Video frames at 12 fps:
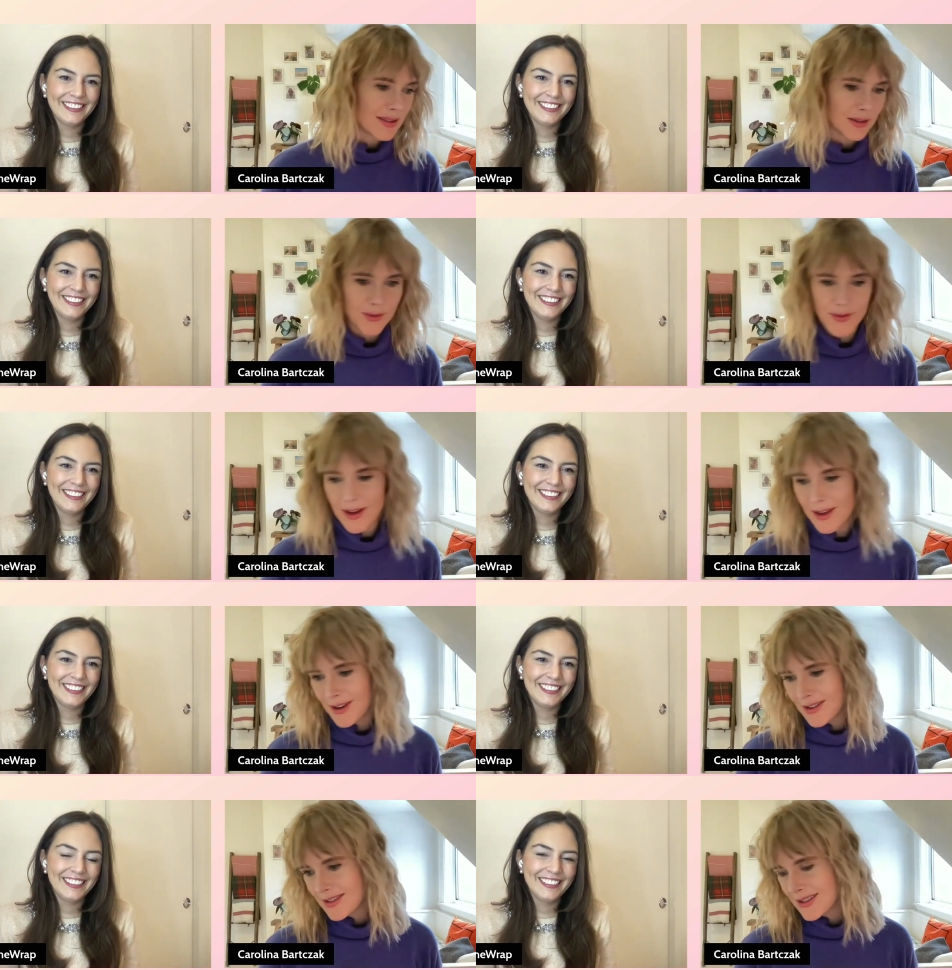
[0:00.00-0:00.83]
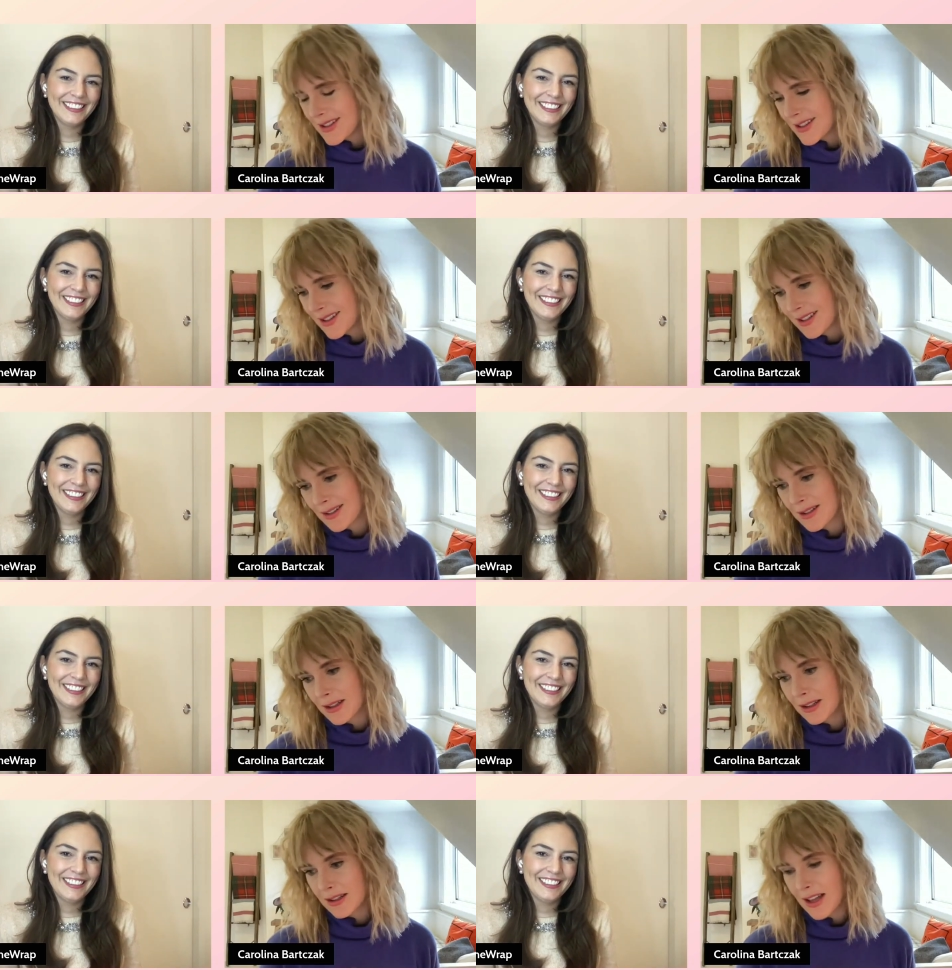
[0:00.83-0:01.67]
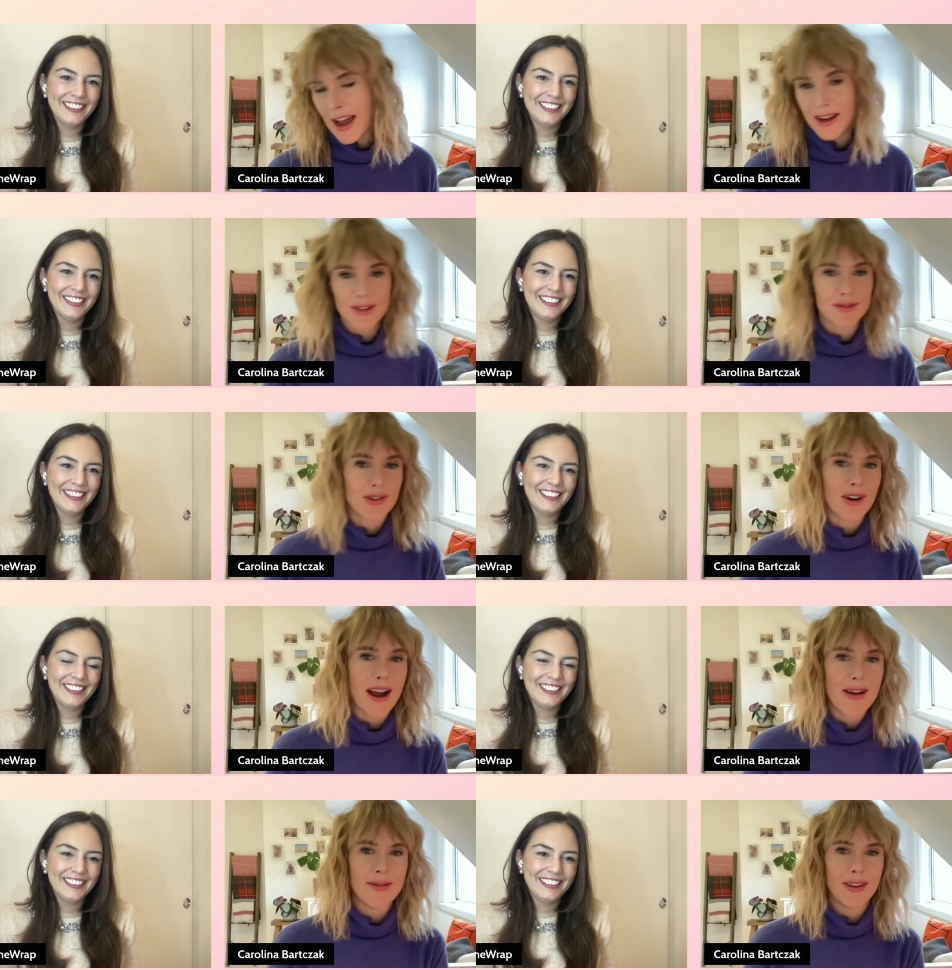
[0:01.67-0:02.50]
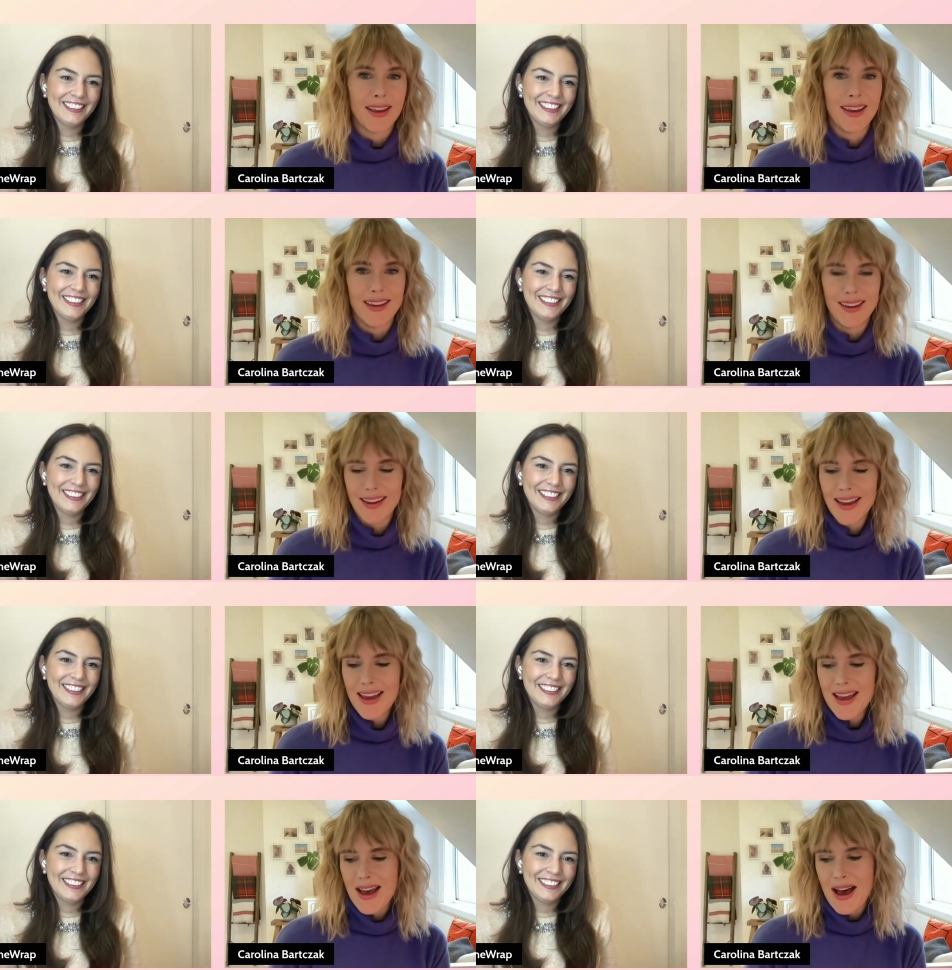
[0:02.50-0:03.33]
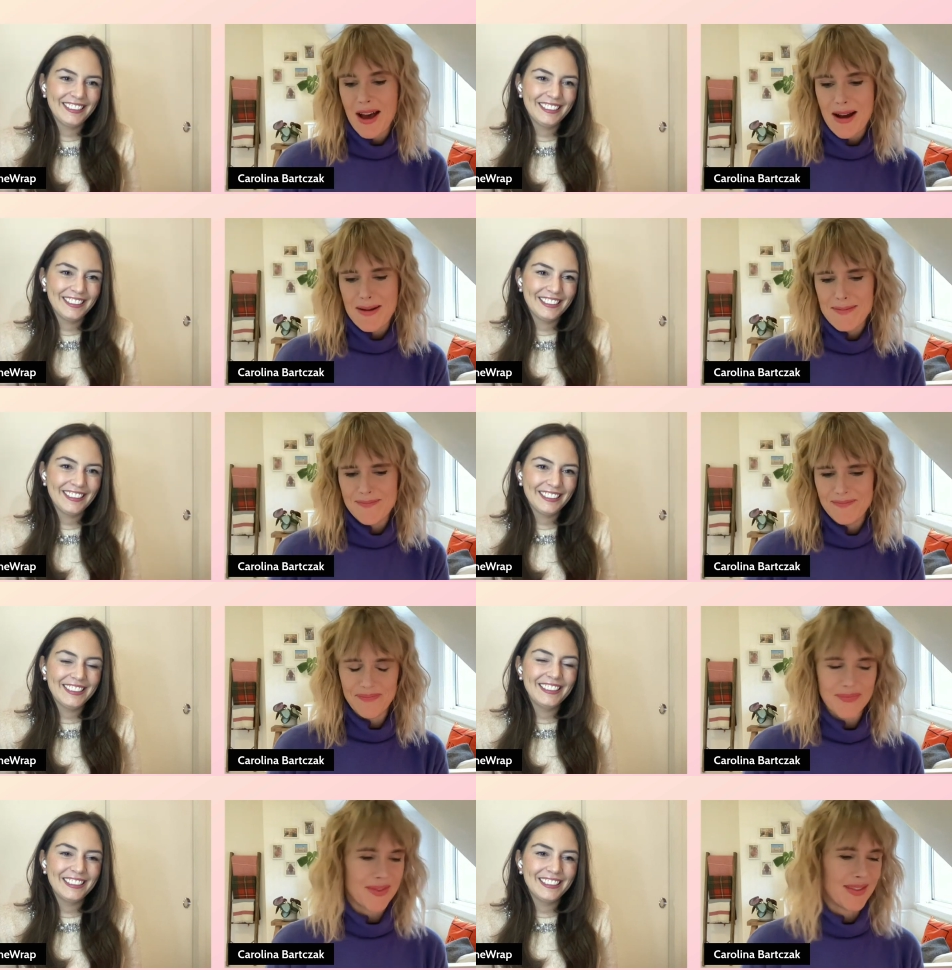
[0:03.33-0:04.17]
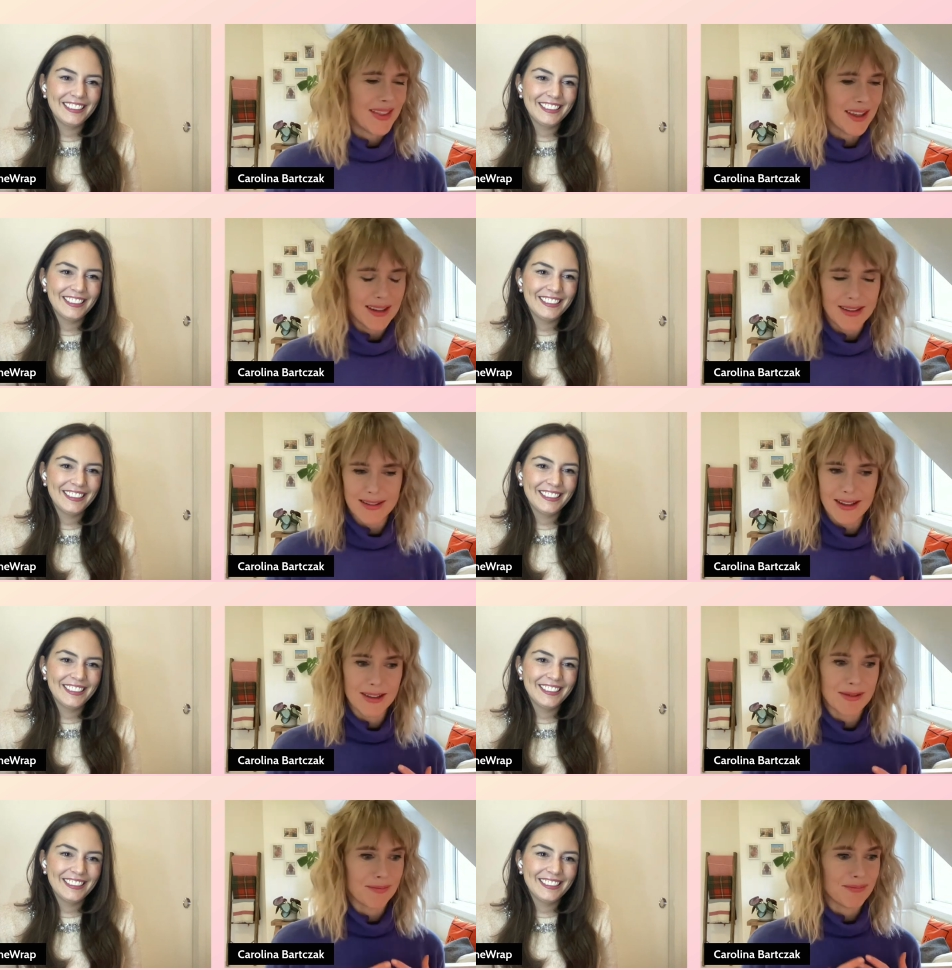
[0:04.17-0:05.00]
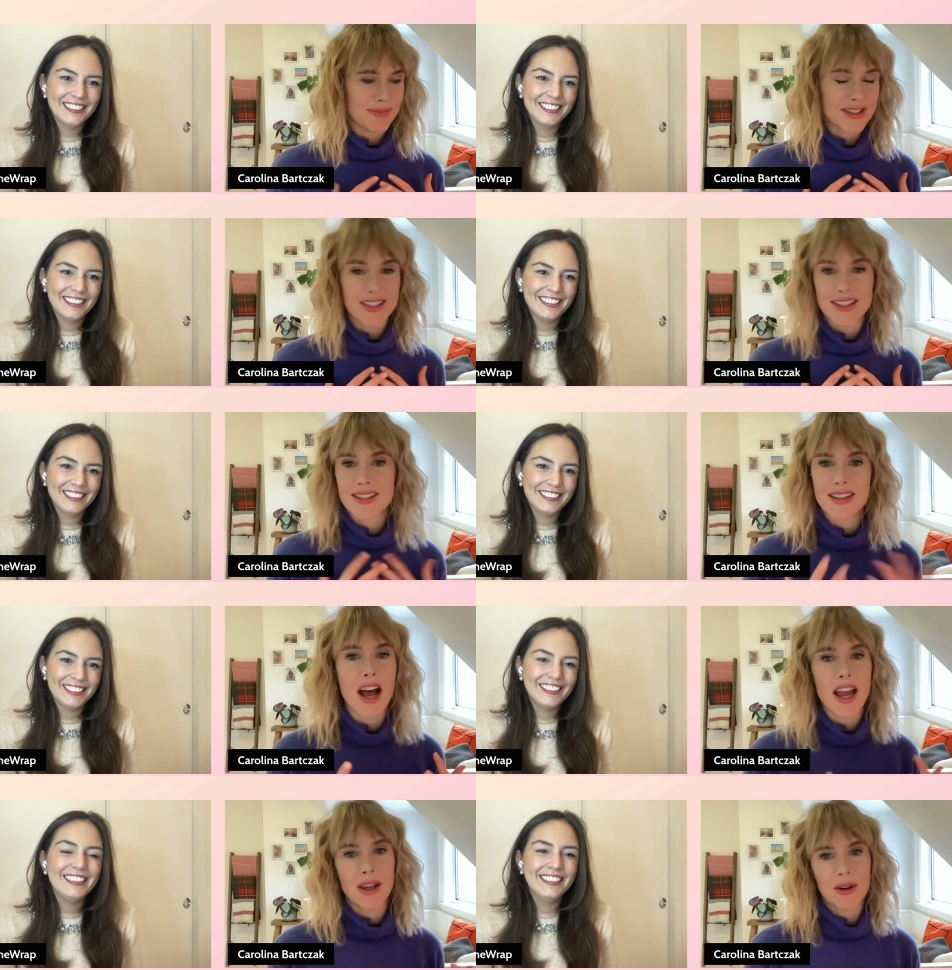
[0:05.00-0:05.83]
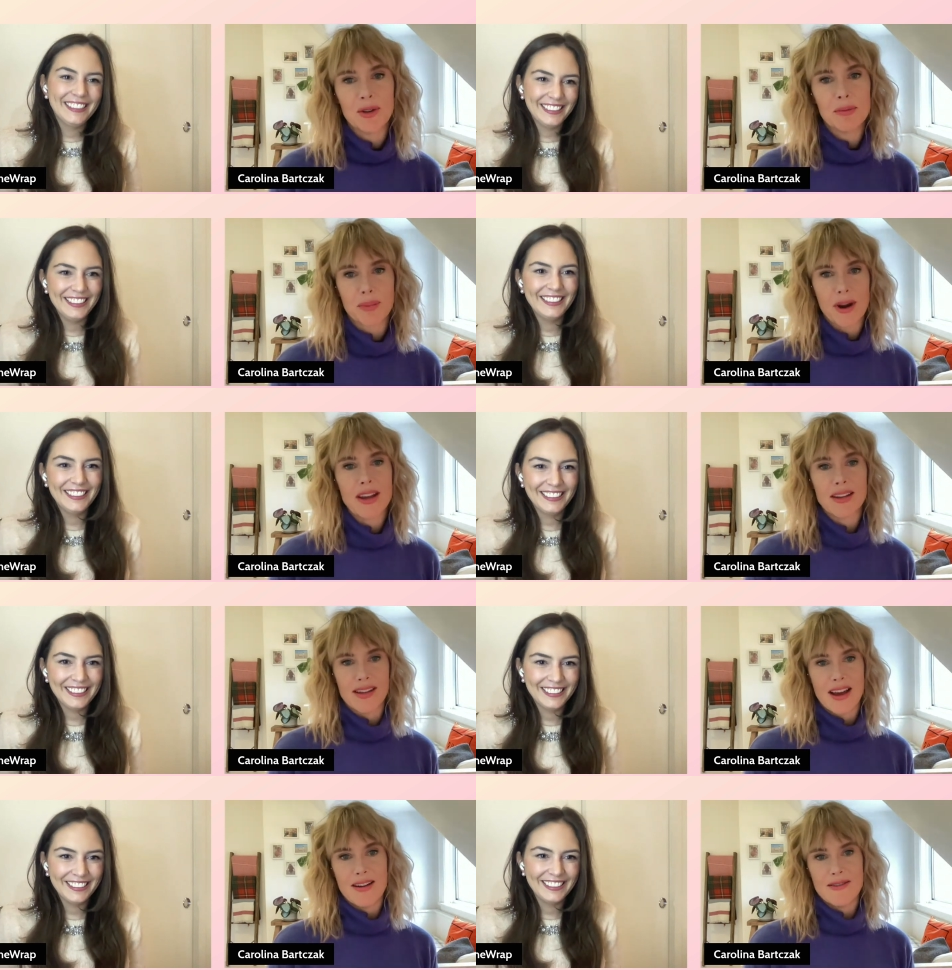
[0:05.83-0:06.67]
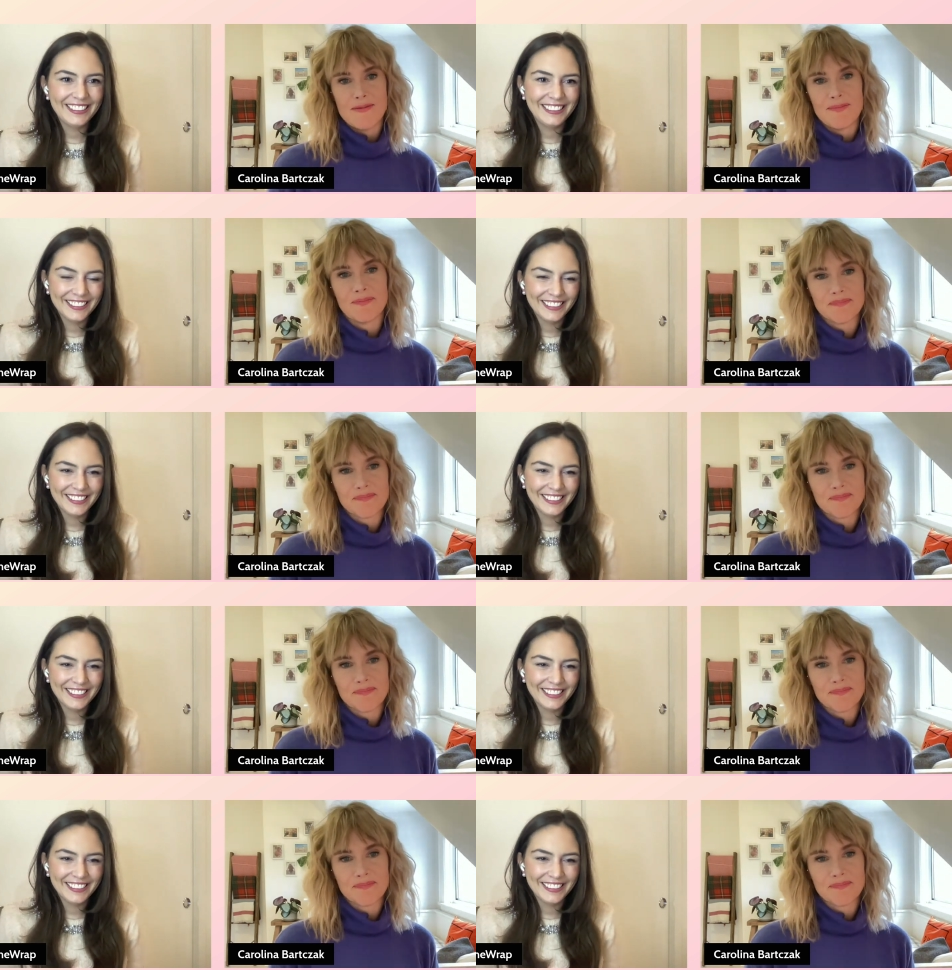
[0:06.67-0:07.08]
Speaker 1: the fires, the lack of gravity, um, the like societal breakdown.